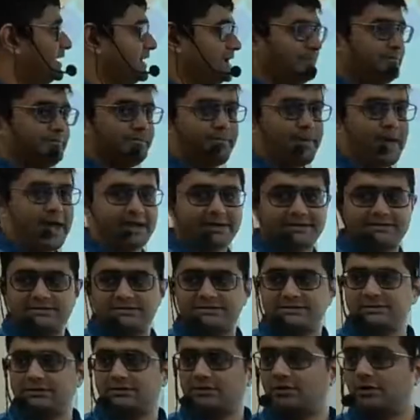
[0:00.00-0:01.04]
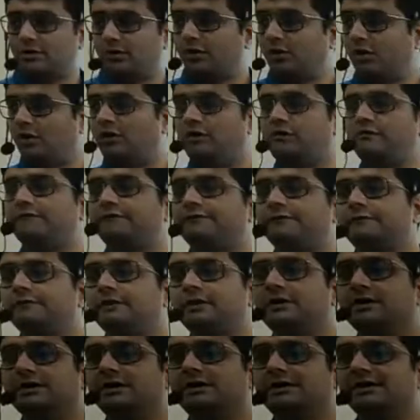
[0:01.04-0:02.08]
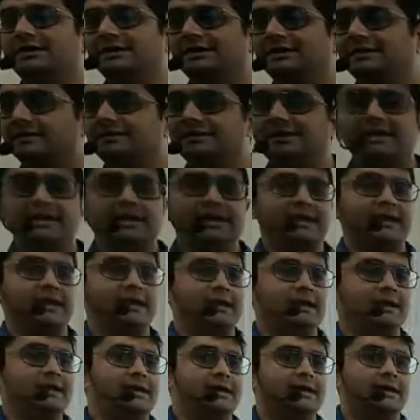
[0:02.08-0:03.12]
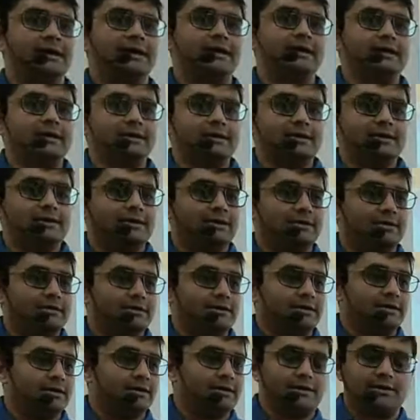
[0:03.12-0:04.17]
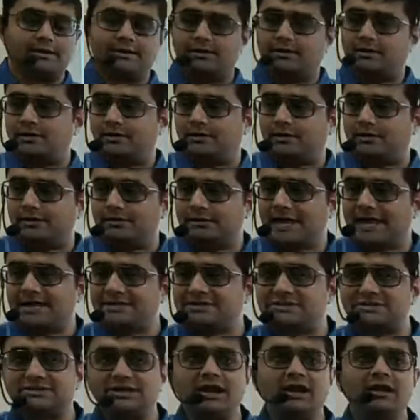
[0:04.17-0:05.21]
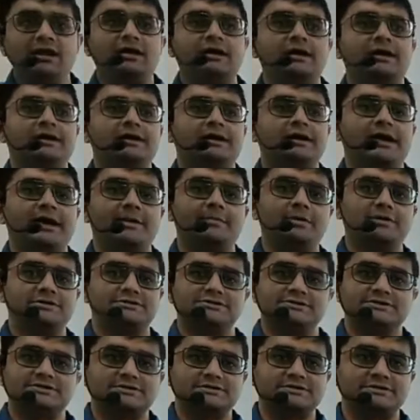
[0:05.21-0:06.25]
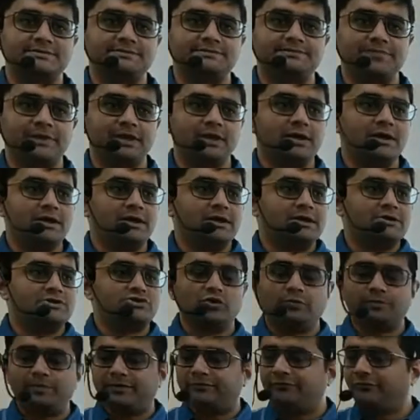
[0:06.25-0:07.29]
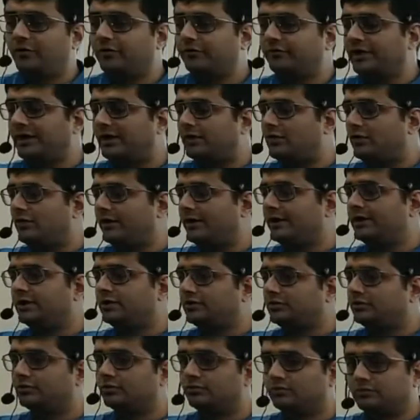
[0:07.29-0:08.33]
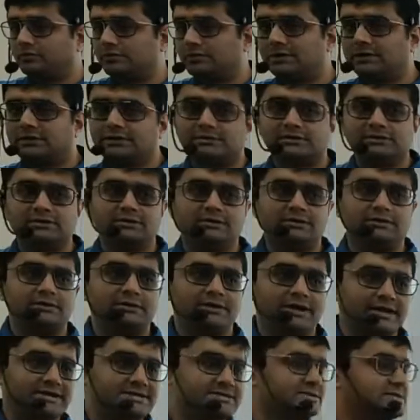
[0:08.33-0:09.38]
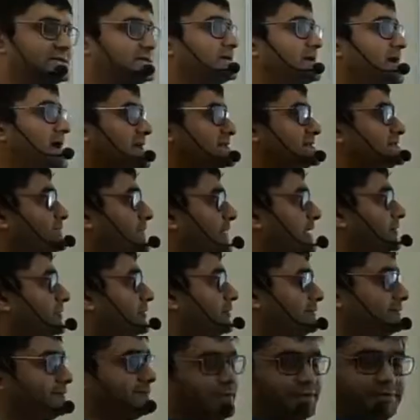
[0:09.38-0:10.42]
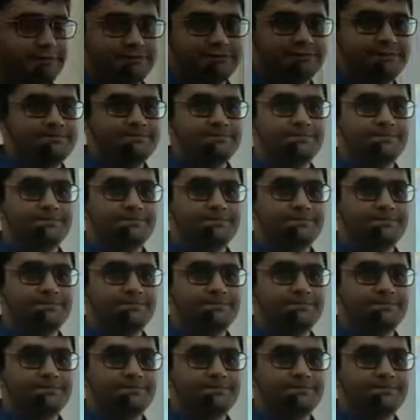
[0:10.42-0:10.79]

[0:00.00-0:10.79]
impact of the national emergency. So before we go into the next aspect of this,